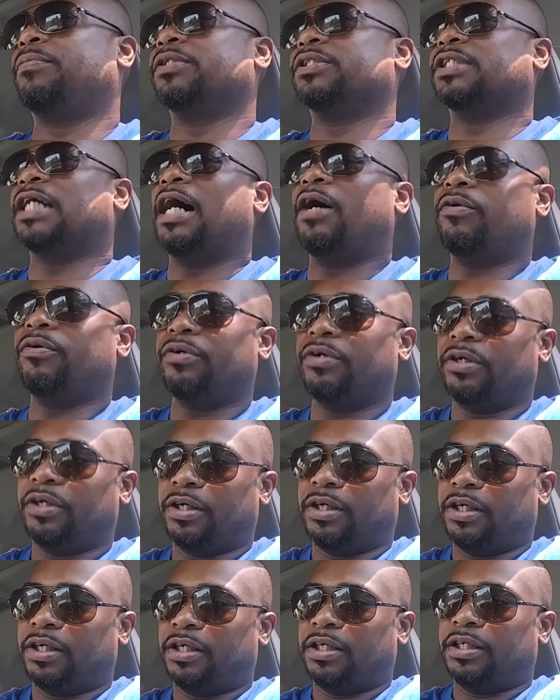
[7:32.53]
us out
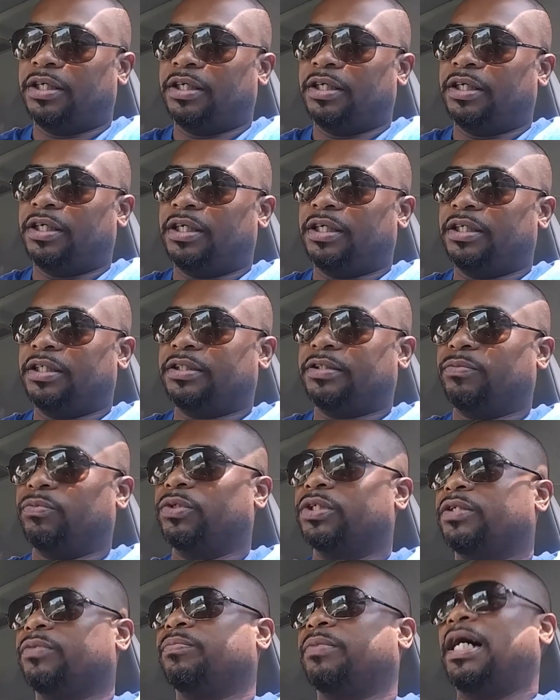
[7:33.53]

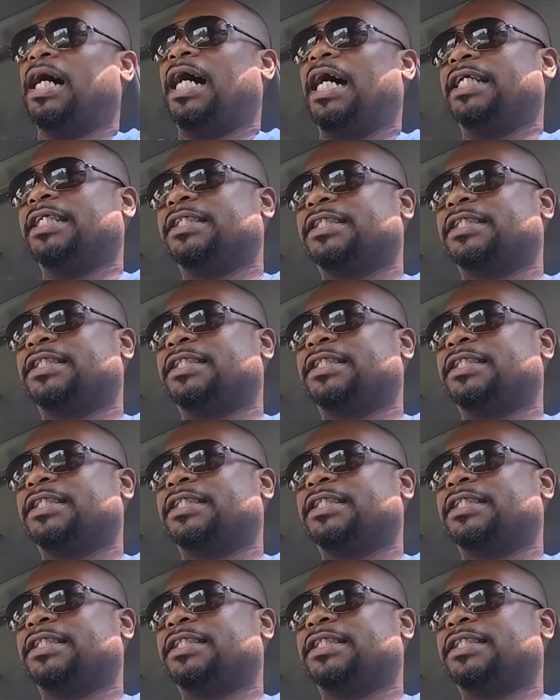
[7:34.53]
with behind the